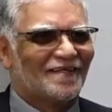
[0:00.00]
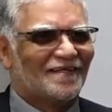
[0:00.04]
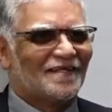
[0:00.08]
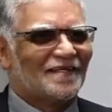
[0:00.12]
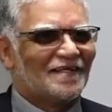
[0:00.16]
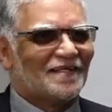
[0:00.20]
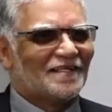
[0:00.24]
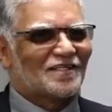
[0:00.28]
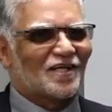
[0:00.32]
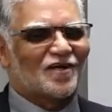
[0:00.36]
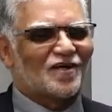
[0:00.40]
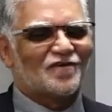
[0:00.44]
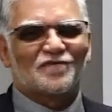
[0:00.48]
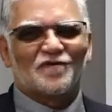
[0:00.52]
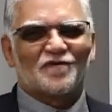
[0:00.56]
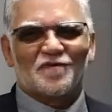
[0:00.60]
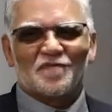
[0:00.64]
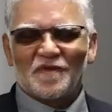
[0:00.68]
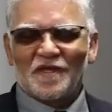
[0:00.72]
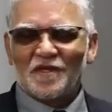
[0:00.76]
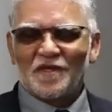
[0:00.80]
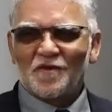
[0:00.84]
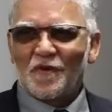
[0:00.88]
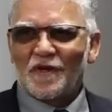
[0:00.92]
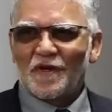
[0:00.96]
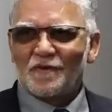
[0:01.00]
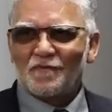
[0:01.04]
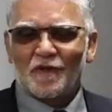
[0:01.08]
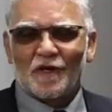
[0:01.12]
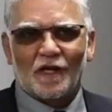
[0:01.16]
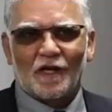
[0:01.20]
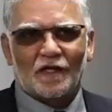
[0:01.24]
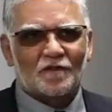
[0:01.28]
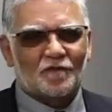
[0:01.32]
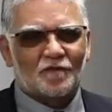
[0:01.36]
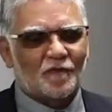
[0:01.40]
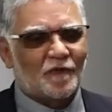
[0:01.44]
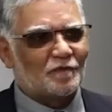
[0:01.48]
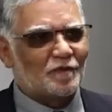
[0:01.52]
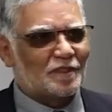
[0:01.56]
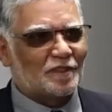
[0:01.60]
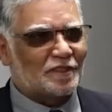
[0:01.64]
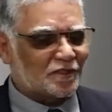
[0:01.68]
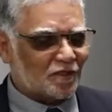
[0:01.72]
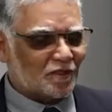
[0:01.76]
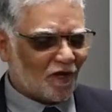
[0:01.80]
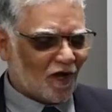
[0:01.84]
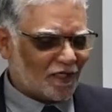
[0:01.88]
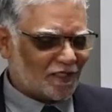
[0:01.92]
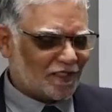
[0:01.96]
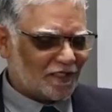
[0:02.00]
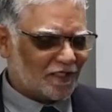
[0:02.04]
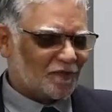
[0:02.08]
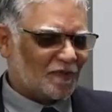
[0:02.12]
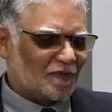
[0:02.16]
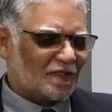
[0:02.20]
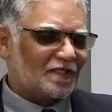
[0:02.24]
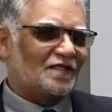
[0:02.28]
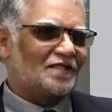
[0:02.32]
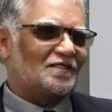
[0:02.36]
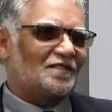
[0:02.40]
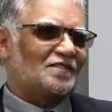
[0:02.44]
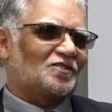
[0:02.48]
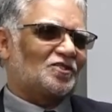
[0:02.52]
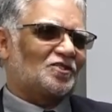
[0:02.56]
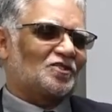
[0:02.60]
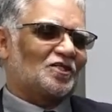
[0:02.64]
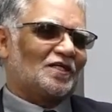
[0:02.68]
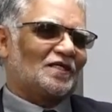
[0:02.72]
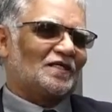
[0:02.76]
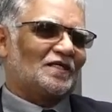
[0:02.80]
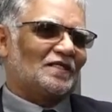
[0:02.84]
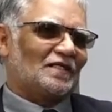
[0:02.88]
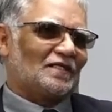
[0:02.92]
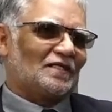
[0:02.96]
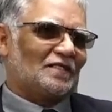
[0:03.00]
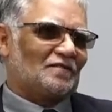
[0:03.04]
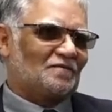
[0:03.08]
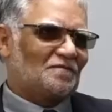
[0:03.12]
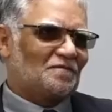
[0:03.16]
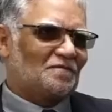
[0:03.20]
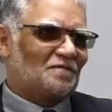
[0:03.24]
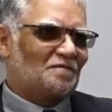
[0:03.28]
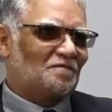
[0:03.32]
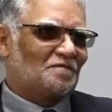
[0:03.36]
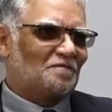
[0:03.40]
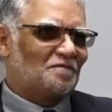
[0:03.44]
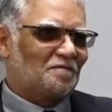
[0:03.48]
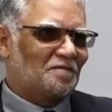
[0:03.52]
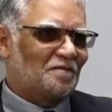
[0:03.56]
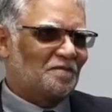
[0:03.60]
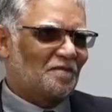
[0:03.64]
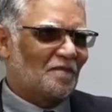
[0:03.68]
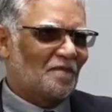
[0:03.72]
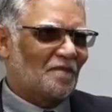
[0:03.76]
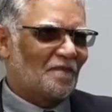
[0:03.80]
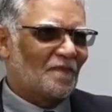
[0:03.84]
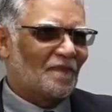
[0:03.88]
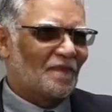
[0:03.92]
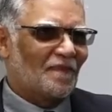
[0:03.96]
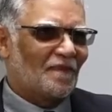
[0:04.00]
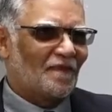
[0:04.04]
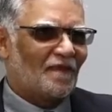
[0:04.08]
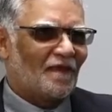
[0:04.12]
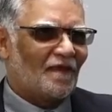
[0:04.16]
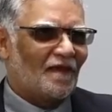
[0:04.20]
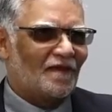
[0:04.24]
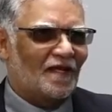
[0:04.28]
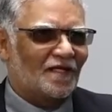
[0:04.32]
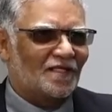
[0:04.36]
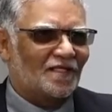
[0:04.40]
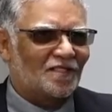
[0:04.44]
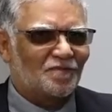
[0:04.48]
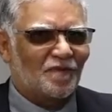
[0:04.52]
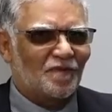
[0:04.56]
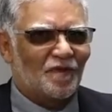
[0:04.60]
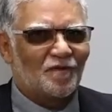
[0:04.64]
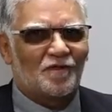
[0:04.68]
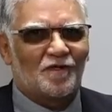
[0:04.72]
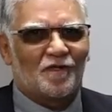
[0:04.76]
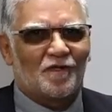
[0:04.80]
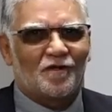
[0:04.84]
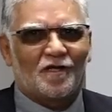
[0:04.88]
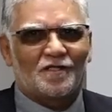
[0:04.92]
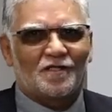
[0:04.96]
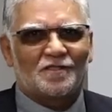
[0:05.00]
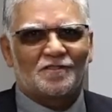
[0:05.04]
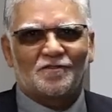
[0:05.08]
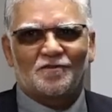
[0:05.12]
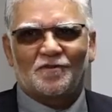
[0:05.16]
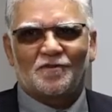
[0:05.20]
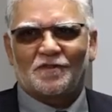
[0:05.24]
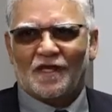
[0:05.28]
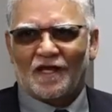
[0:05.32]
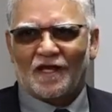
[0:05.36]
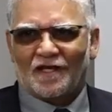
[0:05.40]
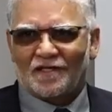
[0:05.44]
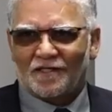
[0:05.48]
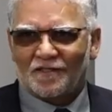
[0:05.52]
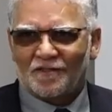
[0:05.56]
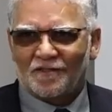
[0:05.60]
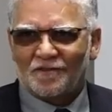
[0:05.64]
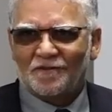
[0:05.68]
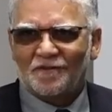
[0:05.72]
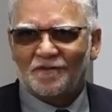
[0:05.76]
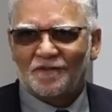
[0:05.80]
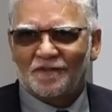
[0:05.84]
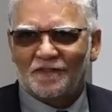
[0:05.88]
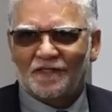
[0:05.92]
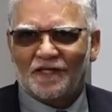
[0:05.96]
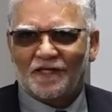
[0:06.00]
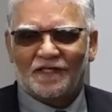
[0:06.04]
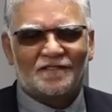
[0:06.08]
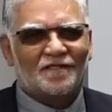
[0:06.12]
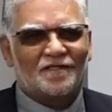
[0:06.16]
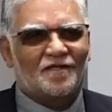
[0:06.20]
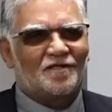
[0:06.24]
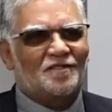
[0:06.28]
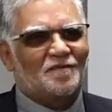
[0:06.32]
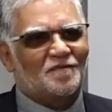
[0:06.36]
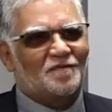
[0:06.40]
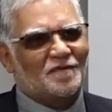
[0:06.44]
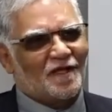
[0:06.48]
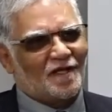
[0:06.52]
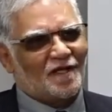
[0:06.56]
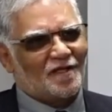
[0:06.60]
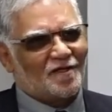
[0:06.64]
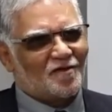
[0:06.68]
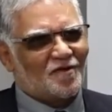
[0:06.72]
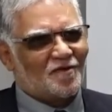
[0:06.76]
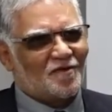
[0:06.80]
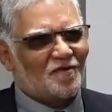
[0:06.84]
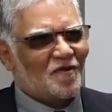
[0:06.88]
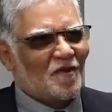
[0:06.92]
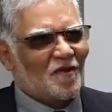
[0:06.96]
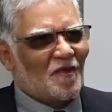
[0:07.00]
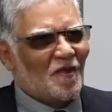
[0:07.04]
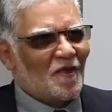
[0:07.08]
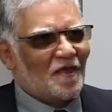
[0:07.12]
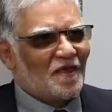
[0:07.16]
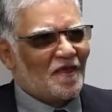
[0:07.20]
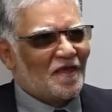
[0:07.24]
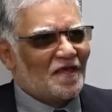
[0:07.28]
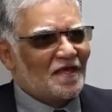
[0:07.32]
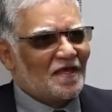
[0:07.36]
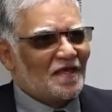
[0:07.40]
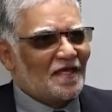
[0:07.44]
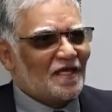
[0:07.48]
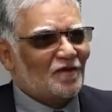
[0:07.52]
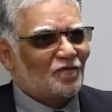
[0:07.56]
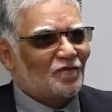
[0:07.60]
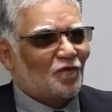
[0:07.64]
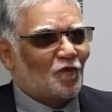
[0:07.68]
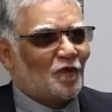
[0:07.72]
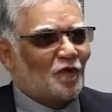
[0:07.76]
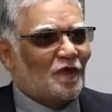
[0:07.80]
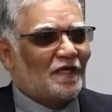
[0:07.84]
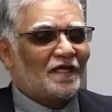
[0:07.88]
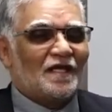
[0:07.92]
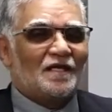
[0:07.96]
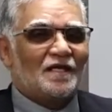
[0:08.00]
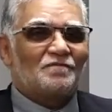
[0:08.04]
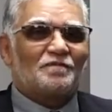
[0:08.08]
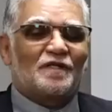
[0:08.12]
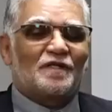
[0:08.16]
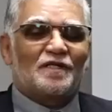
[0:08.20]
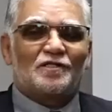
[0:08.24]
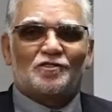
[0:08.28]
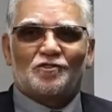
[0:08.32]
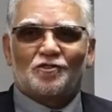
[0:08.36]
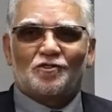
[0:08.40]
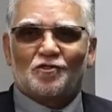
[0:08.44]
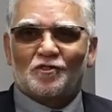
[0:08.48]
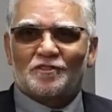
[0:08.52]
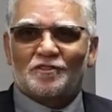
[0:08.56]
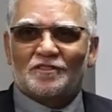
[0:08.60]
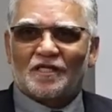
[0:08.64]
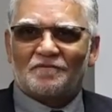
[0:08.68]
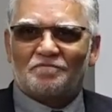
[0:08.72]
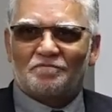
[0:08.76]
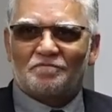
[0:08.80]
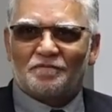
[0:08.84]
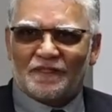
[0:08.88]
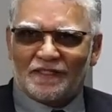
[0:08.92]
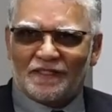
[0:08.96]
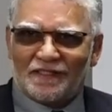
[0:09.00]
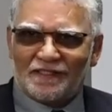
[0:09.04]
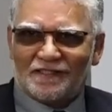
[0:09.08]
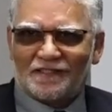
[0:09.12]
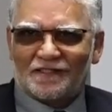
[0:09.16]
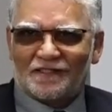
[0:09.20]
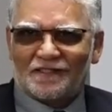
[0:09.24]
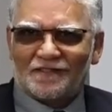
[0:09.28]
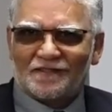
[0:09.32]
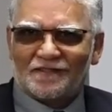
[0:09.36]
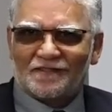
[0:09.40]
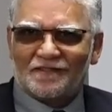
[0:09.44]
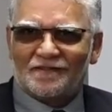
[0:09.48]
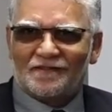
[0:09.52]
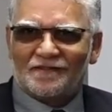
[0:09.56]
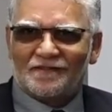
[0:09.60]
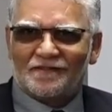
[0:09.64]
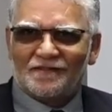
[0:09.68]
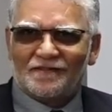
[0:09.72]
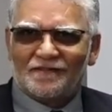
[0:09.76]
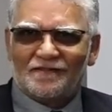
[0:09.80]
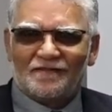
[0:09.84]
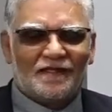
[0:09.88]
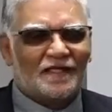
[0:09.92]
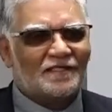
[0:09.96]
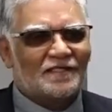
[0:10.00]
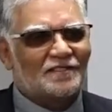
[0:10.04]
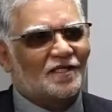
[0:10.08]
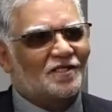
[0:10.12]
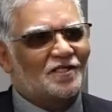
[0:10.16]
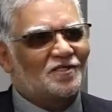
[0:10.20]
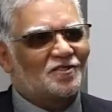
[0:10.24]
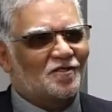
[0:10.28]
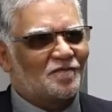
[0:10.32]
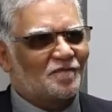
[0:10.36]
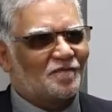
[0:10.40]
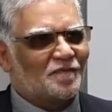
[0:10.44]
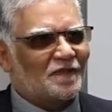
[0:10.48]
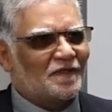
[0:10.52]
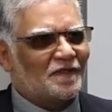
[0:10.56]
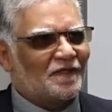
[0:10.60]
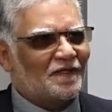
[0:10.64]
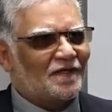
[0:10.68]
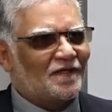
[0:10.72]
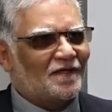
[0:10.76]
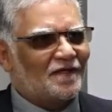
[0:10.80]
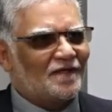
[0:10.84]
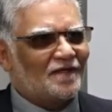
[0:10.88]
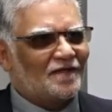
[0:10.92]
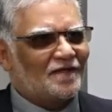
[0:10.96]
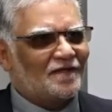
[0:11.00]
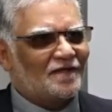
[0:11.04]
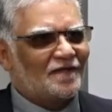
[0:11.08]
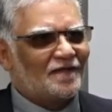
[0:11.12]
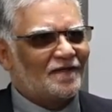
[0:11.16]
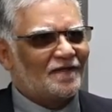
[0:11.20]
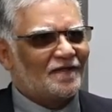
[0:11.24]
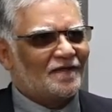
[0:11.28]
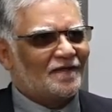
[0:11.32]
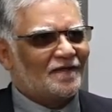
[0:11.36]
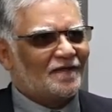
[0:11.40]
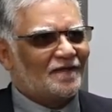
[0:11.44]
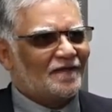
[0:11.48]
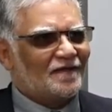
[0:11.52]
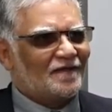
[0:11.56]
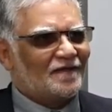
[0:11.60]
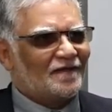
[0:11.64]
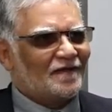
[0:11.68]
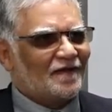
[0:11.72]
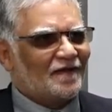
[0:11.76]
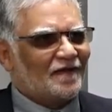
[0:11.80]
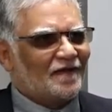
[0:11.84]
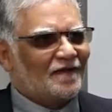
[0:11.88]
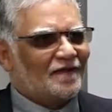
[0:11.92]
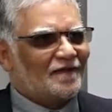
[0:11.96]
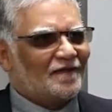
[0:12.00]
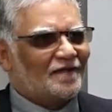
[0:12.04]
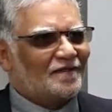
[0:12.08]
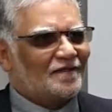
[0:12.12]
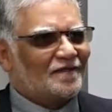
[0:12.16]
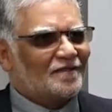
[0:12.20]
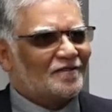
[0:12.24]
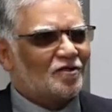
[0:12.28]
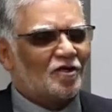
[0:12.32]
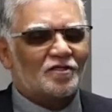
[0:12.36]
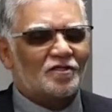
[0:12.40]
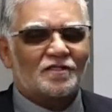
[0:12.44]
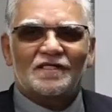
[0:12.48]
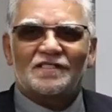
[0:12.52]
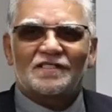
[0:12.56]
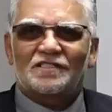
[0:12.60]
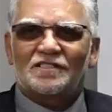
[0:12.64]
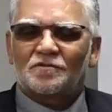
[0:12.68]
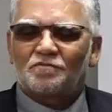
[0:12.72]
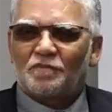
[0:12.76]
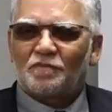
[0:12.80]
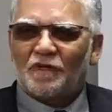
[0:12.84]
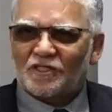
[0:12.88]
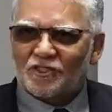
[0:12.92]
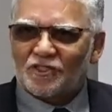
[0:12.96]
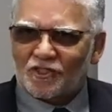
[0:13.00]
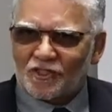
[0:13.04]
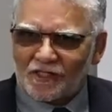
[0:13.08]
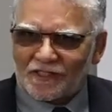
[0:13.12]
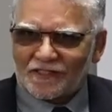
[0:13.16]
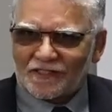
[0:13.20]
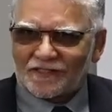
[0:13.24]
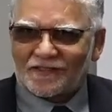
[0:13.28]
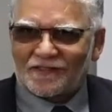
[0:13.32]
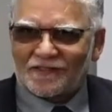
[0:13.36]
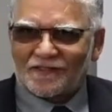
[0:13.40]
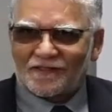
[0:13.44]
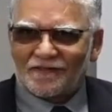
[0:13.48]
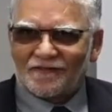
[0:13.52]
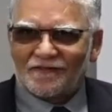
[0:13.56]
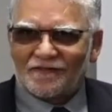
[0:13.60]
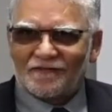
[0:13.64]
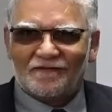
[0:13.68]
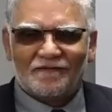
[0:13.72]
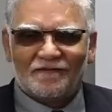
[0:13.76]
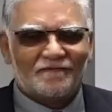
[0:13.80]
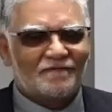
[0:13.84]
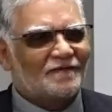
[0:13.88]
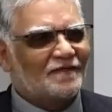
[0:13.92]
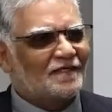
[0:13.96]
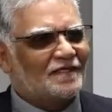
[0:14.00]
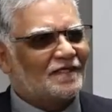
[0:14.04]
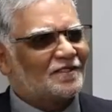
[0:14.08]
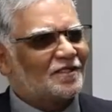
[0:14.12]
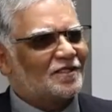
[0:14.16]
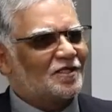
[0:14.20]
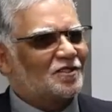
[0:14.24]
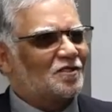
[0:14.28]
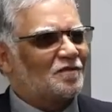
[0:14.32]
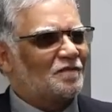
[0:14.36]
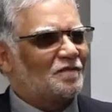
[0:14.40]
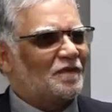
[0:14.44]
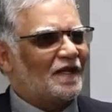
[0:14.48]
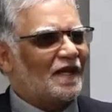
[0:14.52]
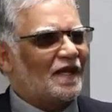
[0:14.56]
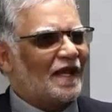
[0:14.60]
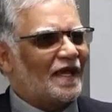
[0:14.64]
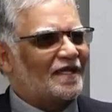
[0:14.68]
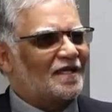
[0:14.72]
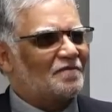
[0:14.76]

So for me, when we started with this journey, and I spoke a lot to Jaco, I told him, Jaco, if we can produce a person that's going to be not a specialist, he's going to be like a